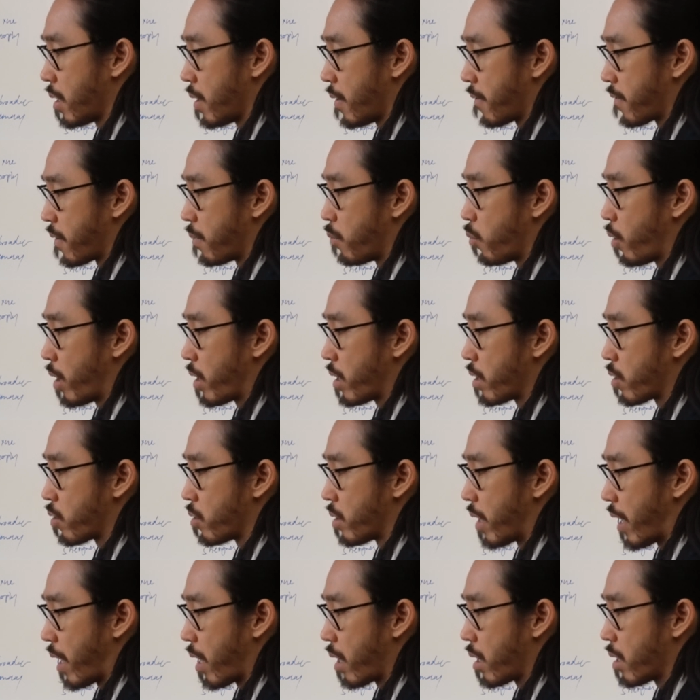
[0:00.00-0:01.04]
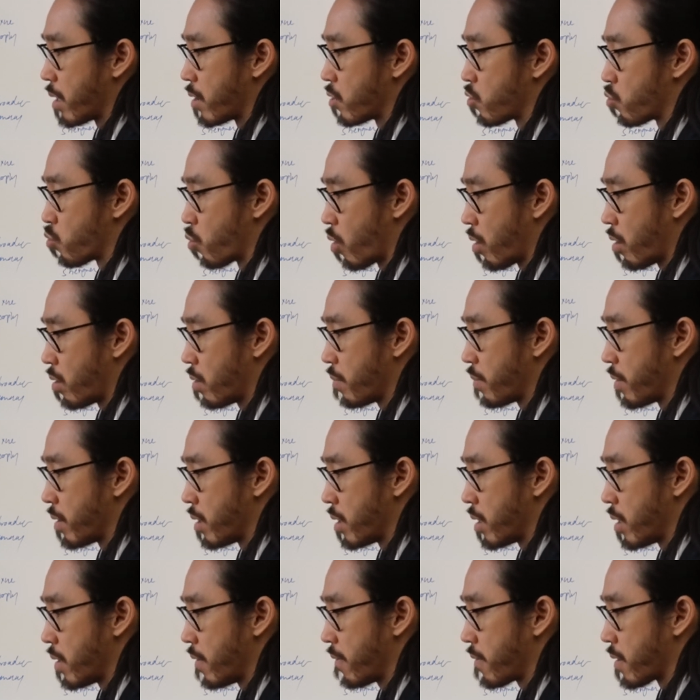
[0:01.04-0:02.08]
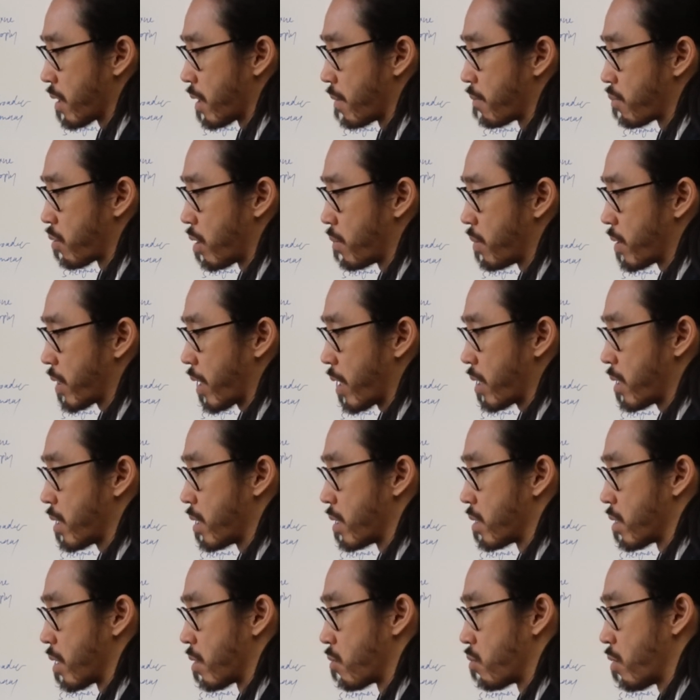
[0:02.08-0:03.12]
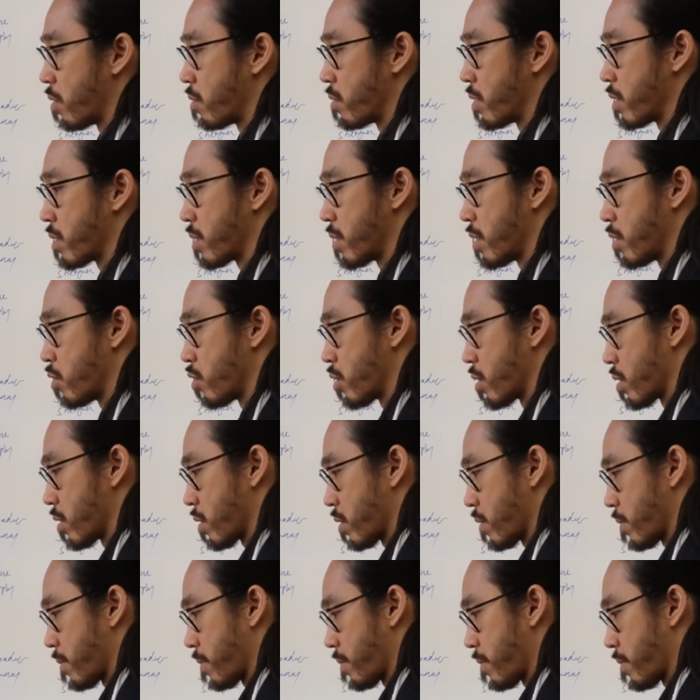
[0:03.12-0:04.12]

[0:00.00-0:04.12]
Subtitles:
from where he could air his wrong beliefs and propagate his erroneous teachings.